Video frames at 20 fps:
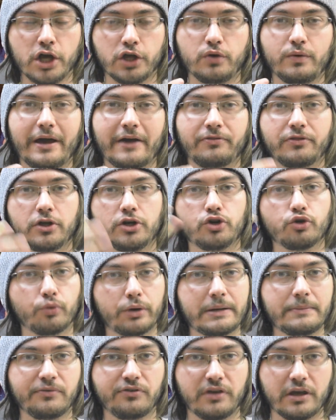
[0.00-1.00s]
you get the
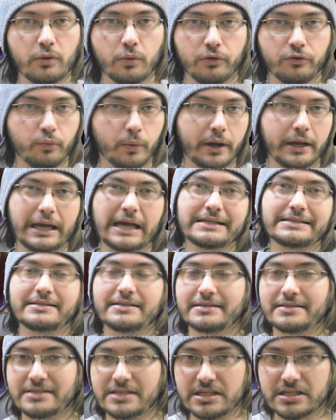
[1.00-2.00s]
dream sequence where he gets to
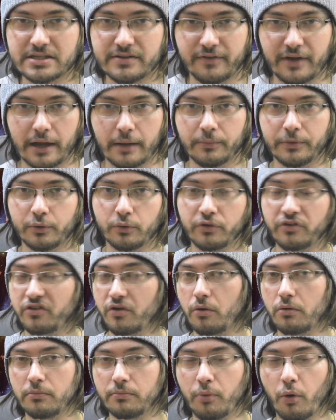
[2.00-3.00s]
see his family was
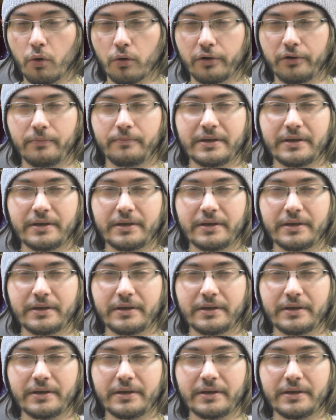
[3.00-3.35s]
so important,